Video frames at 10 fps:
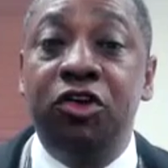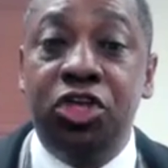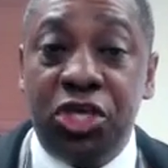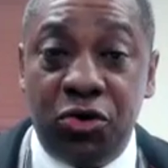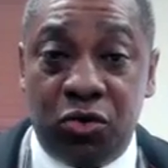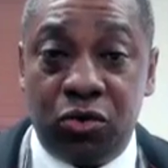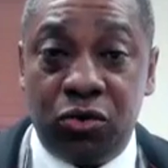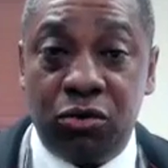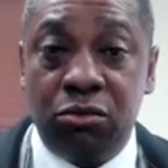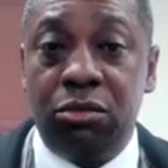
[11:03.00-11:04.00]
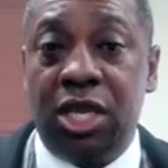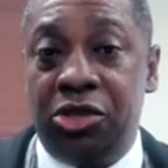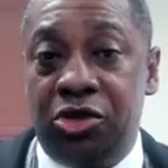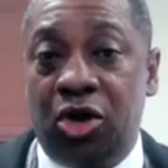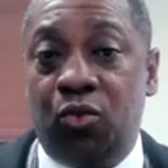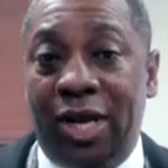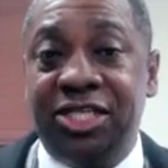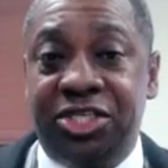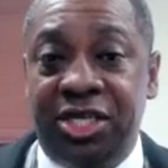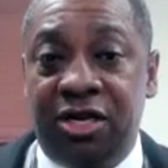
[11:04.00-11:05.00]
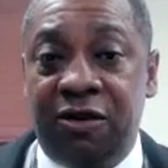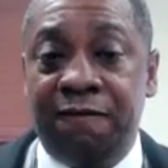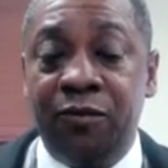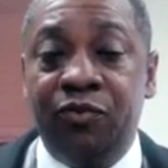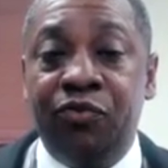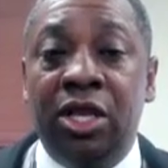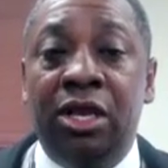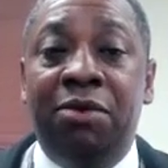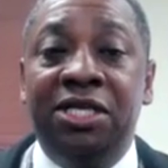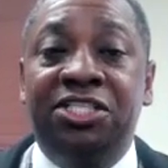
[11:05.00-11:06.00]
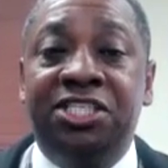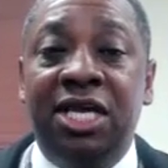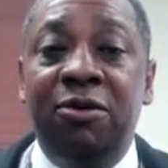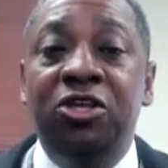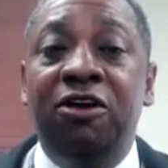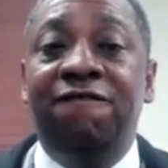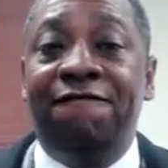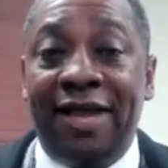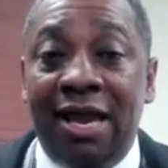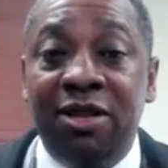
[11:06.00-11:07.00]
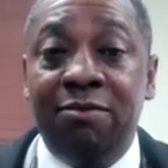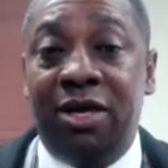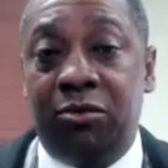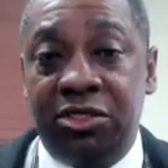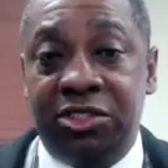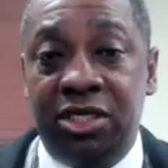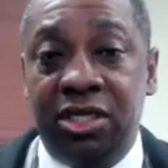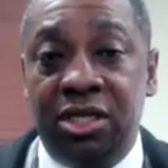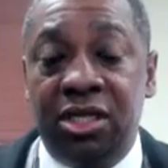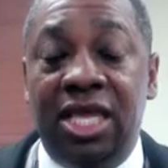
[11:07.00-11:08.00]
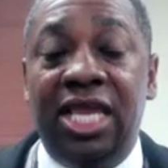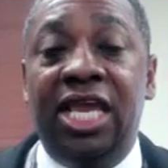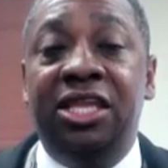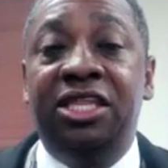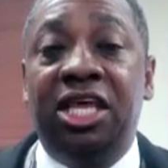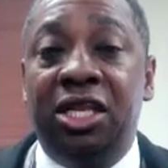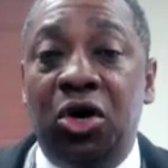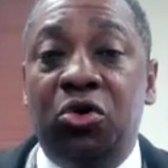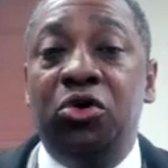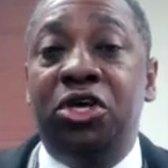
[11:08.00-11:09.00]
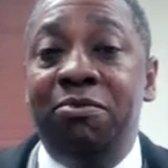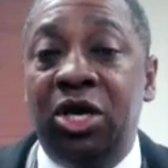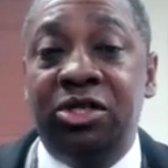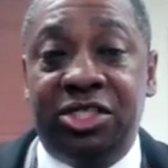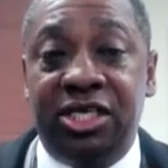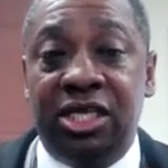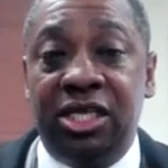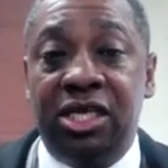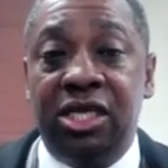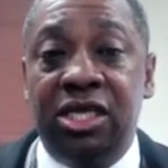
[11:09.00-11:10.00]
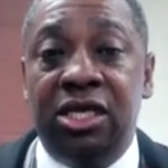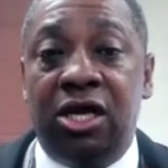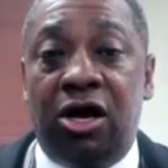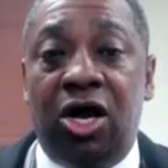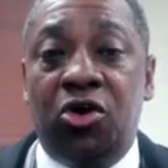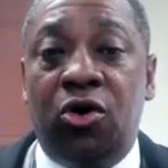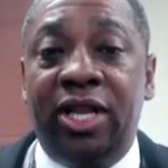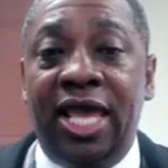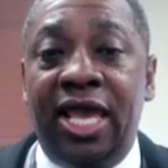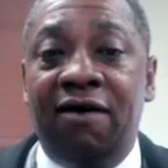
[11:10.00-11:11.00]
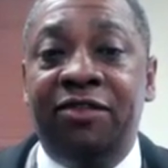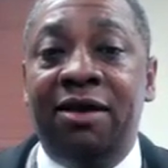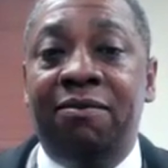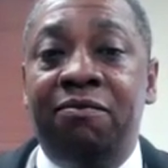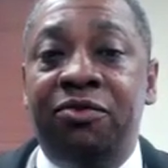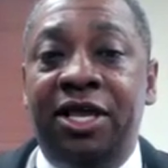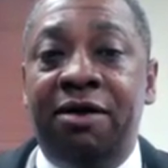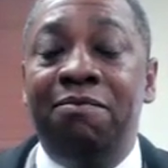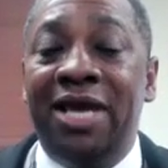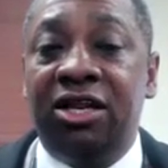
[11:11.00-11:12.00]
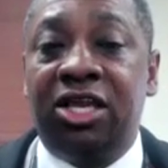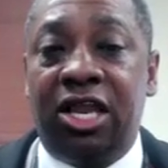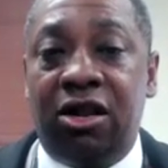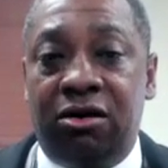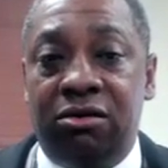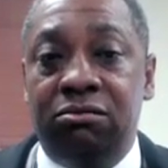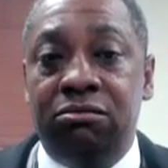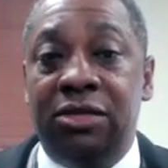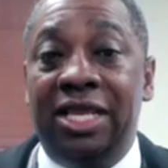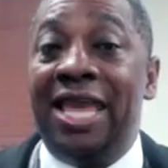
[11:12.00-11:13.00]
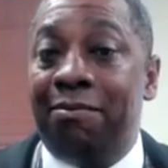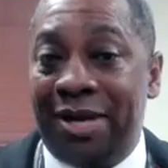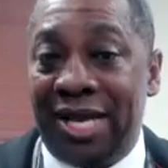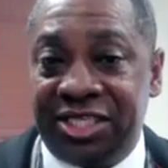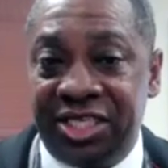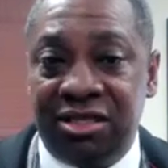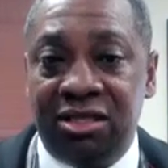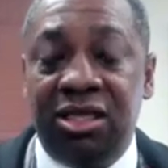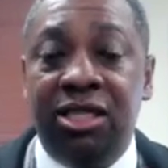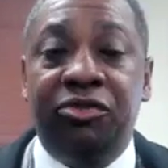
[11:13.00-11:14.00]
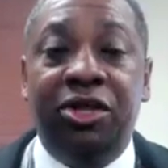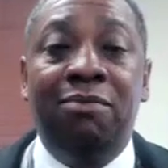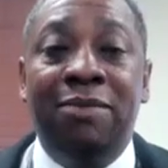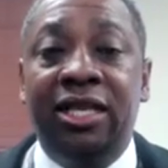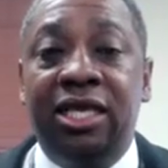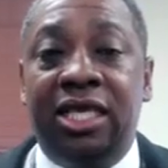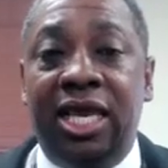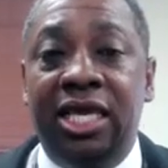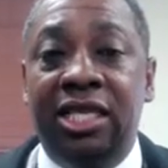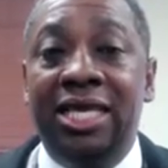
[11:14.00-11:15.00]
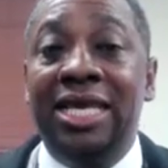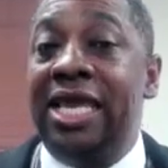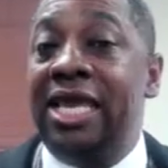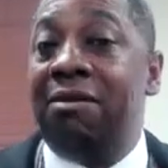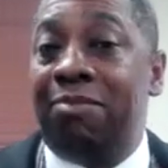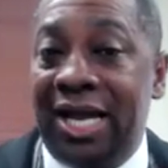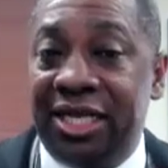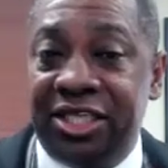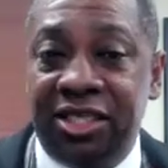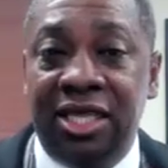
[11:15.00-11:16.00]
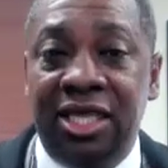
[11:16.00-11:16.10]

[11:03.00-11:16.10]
you and your rights here, but some of your family members in the local community are going to have their Medicare impacted, their Medicaid impacted,